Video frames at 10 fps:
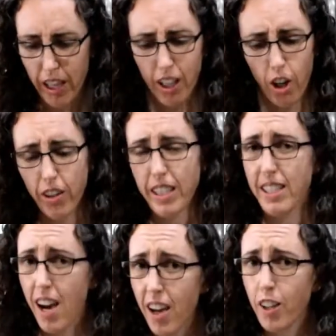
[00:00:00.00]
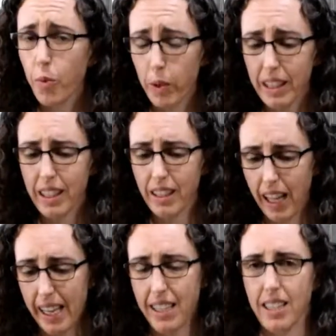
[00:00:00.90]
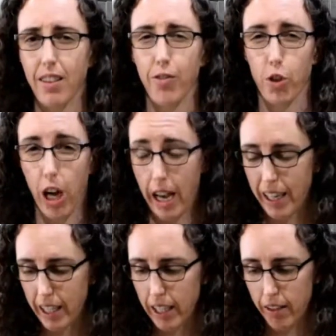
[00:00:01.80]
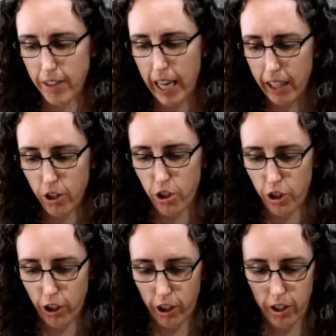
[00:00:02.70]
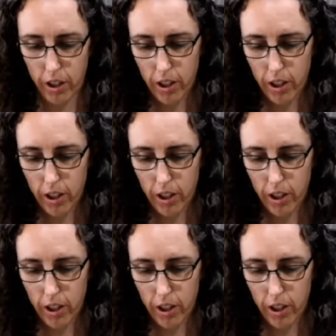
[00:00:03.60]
Y'all, the tongue really likes variety of texture.